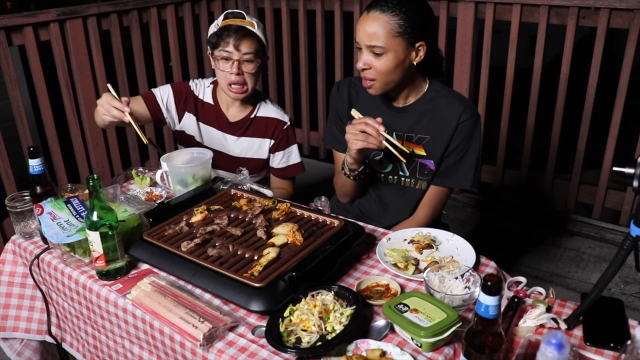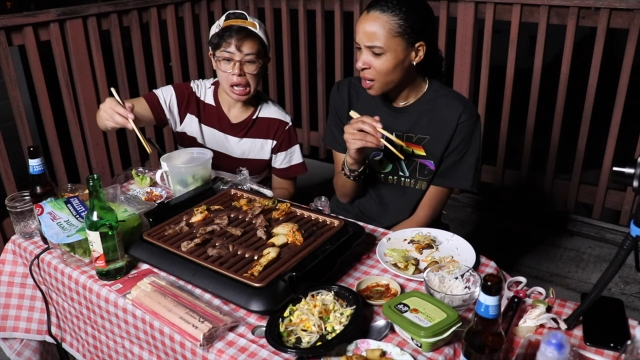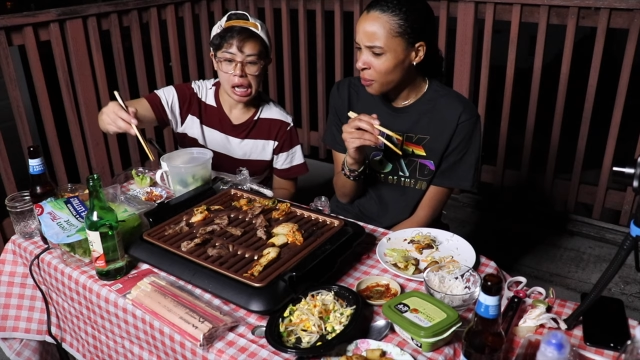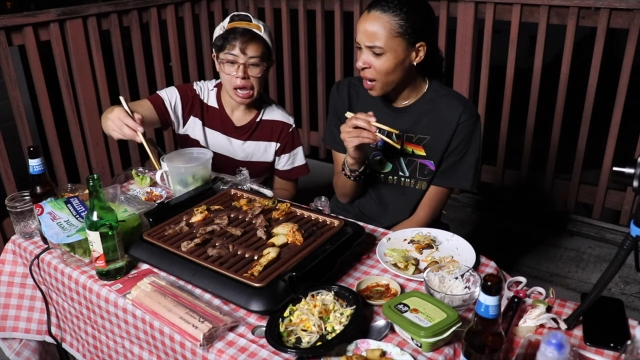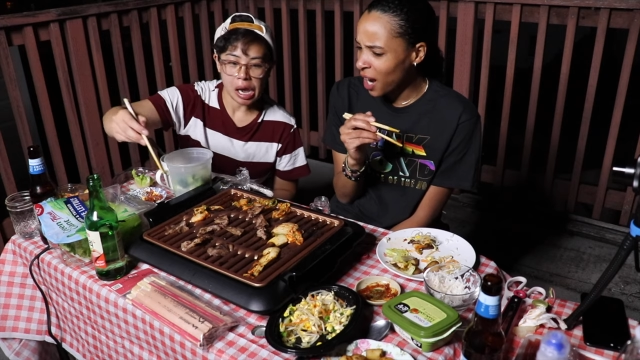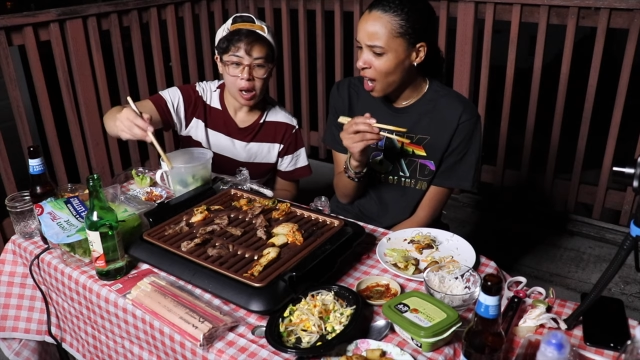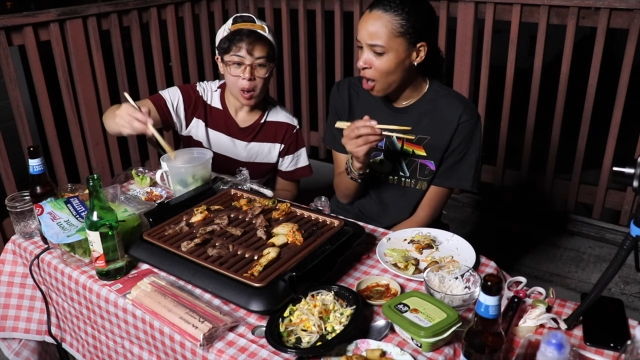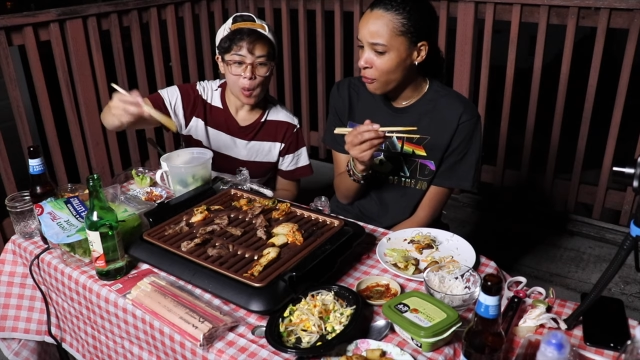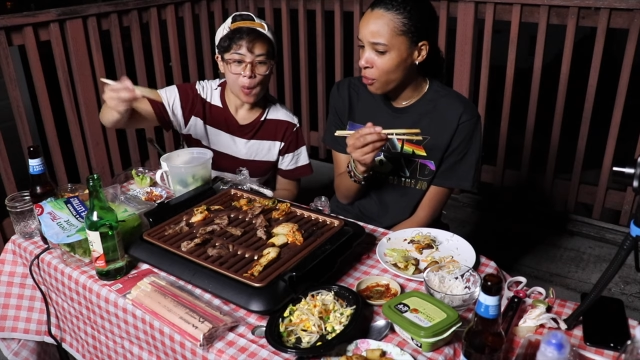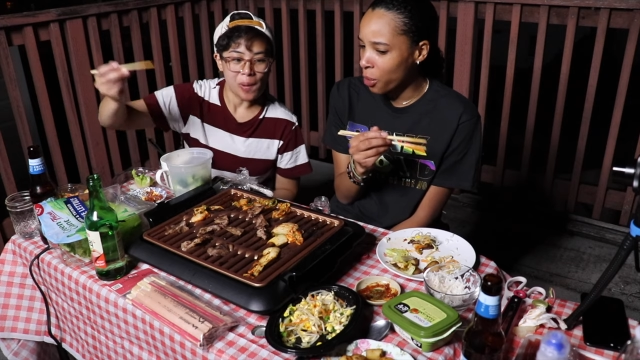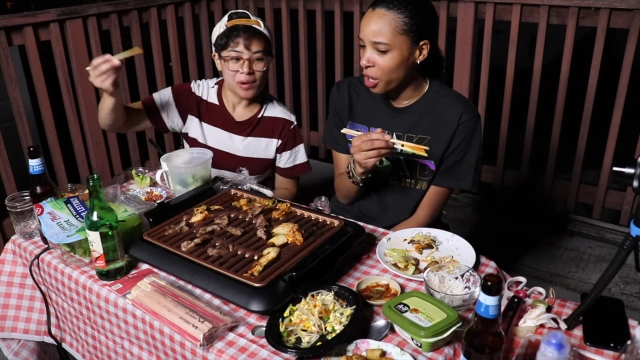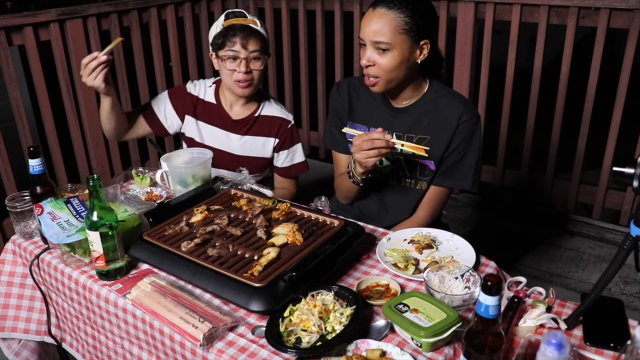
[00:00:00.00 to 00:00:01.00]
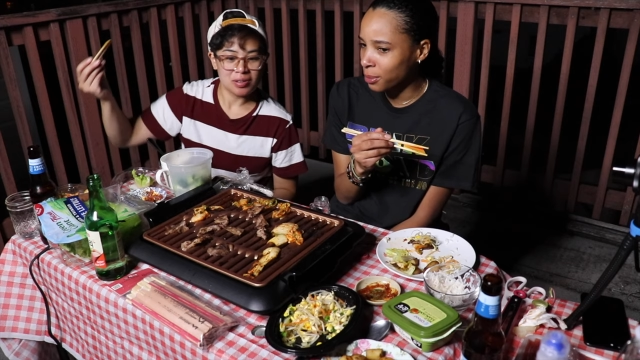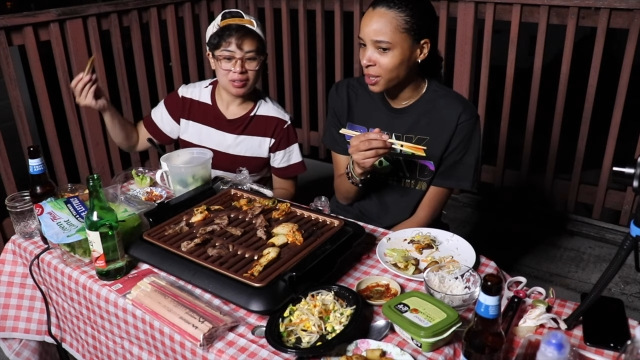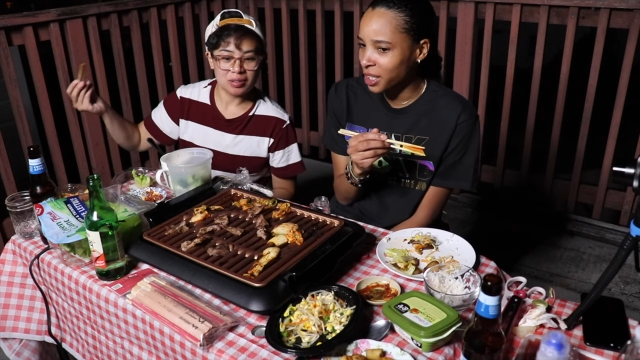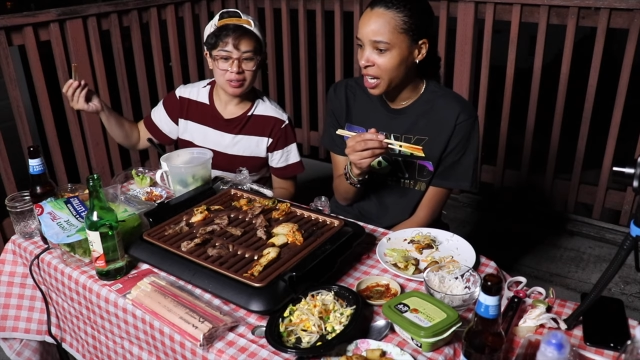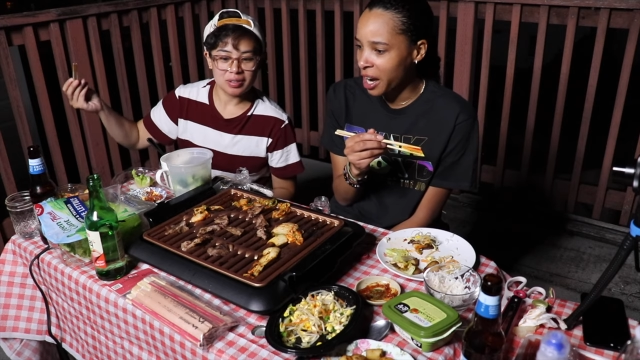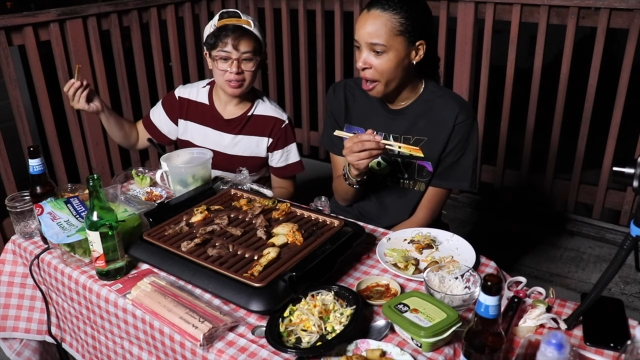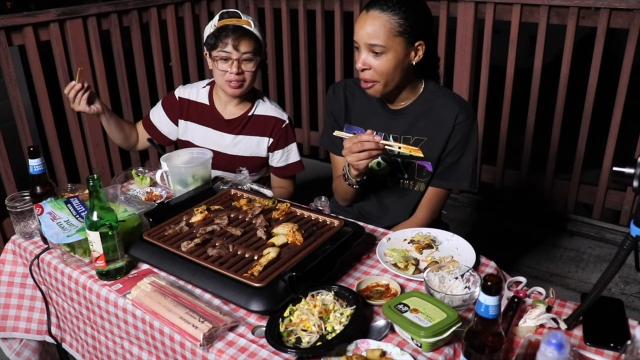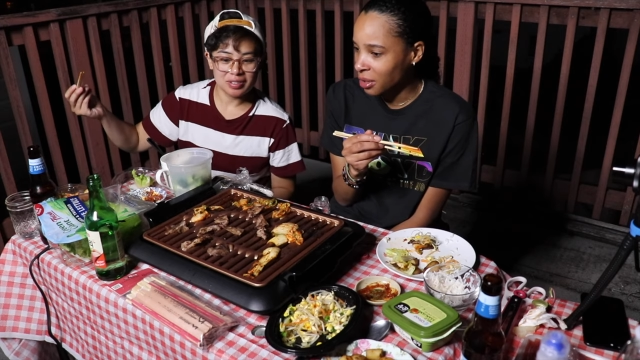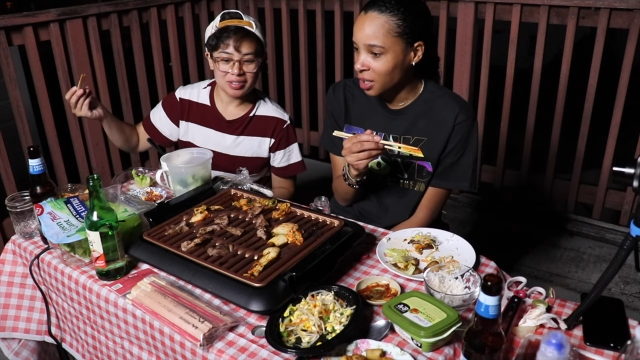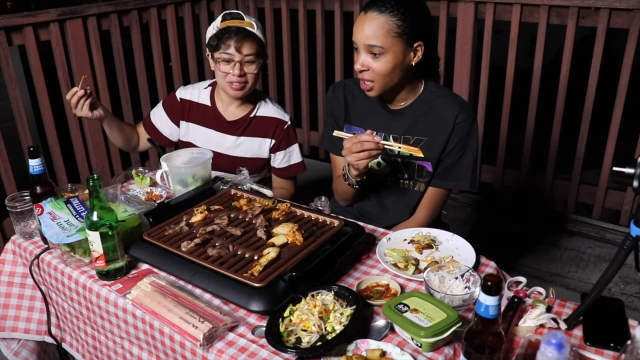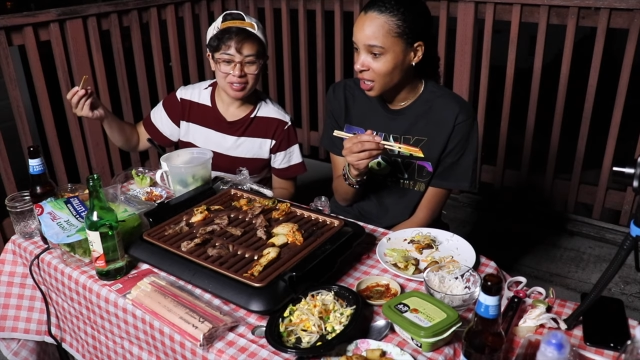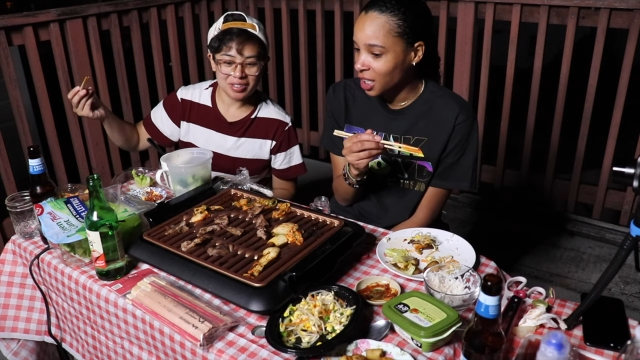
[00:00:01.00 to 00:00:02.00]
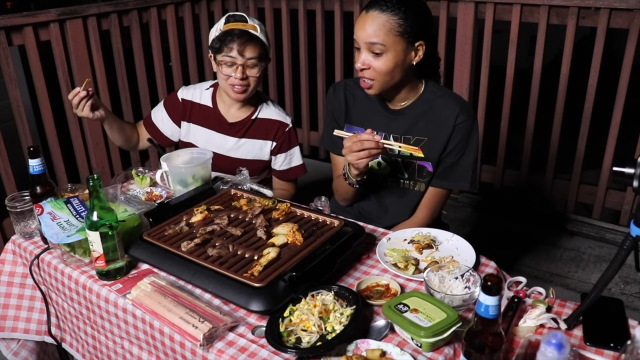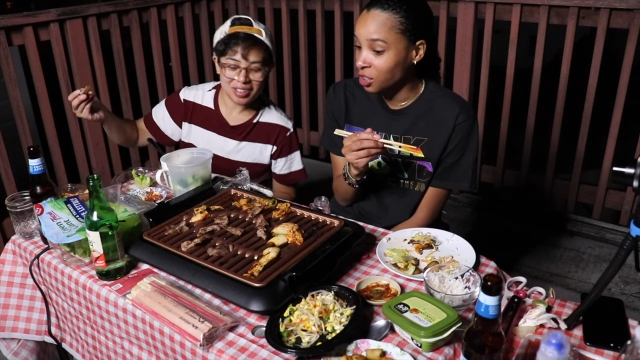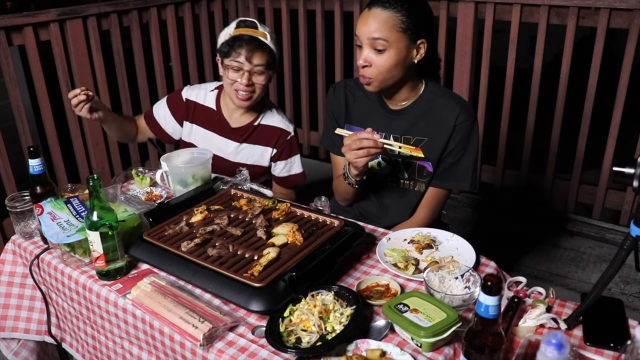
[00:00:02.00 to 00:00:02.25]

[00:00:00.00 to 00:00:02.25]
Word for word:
Speaker 1: and when I got off of work, it was there. I was like, that's